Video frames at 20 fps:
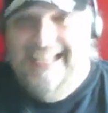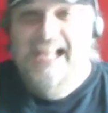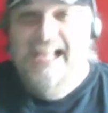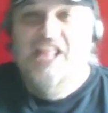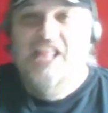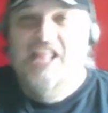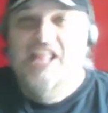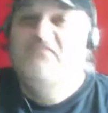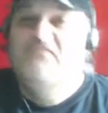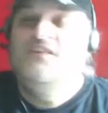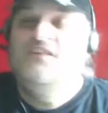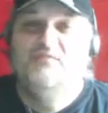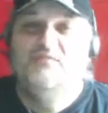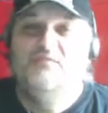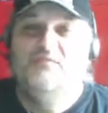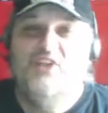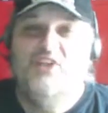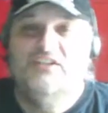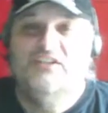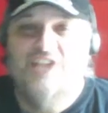The film
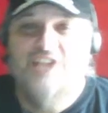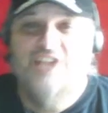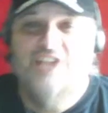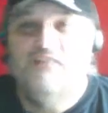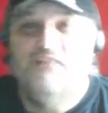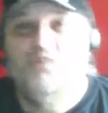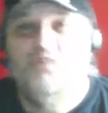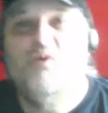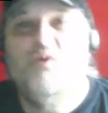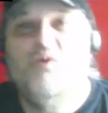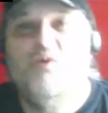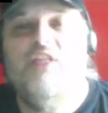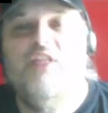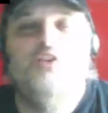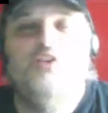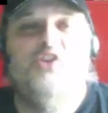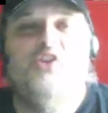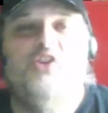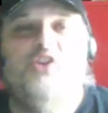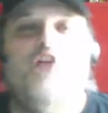starts off as one of
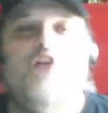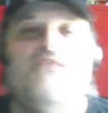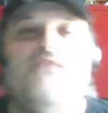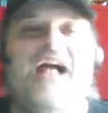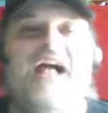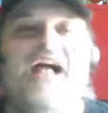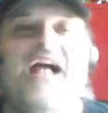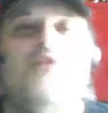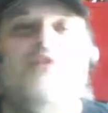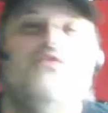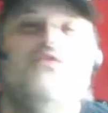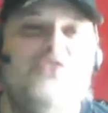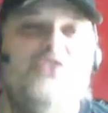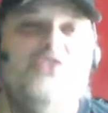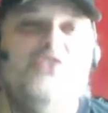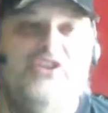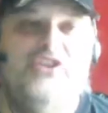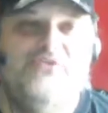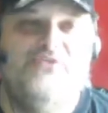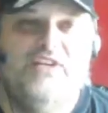those found
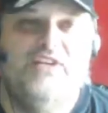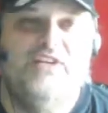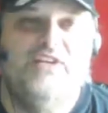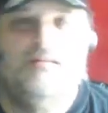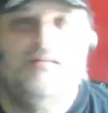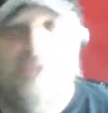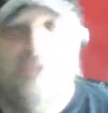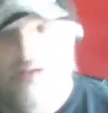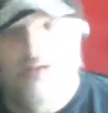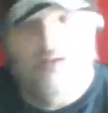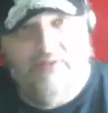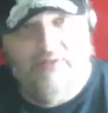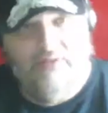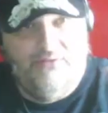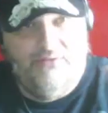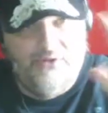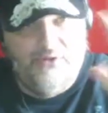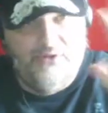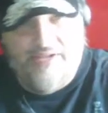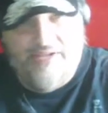footage films, in the
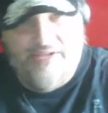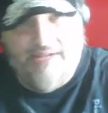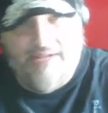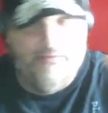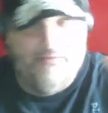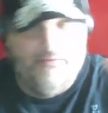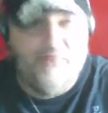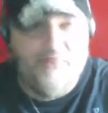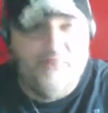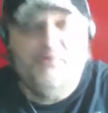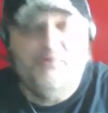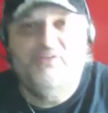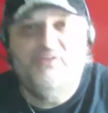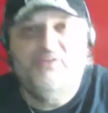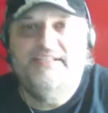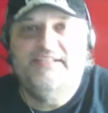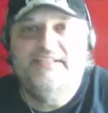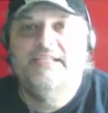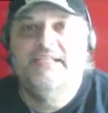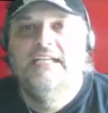first
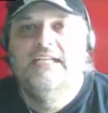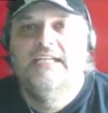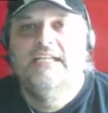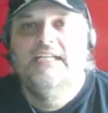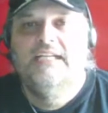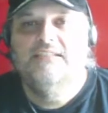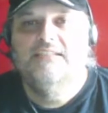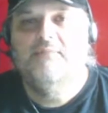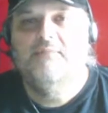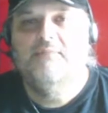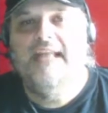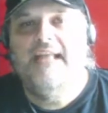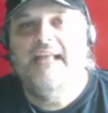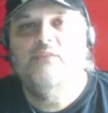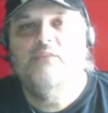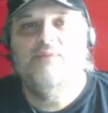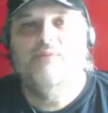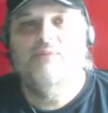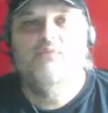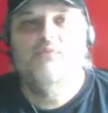person. So, but as
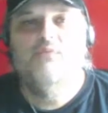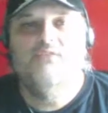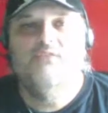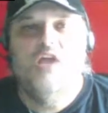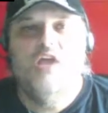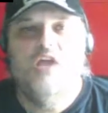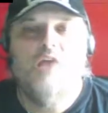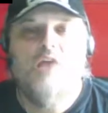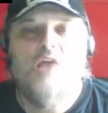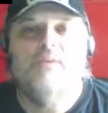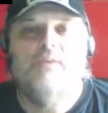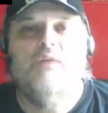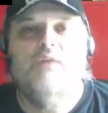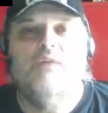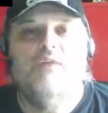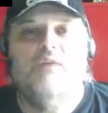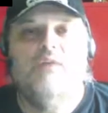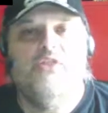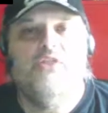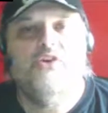we move along, we go
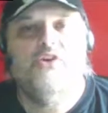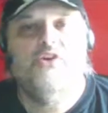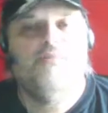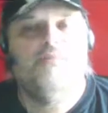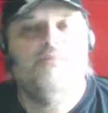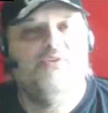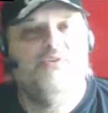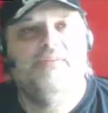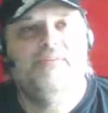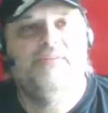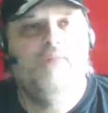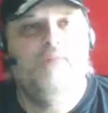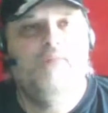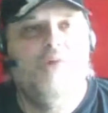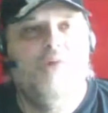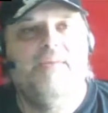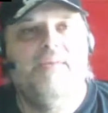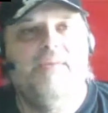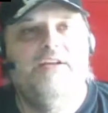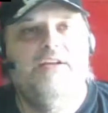into third person
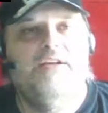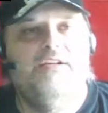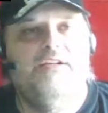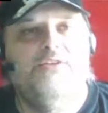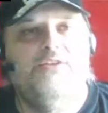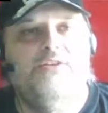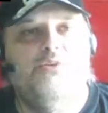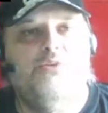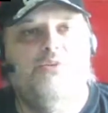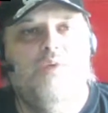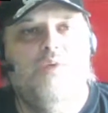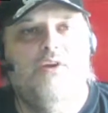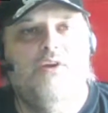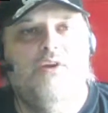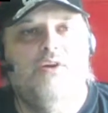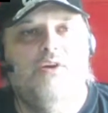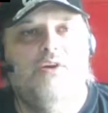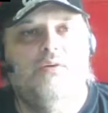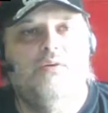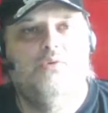mode because you
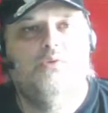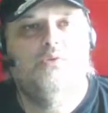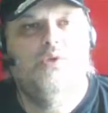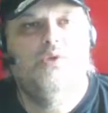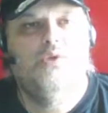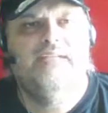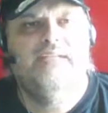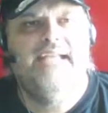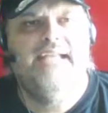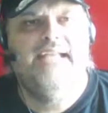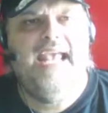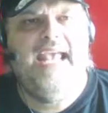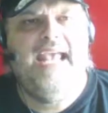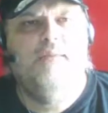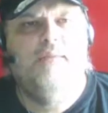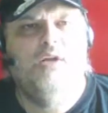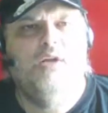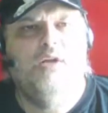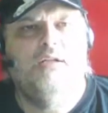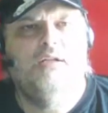wonder who's holding the
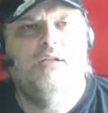camera.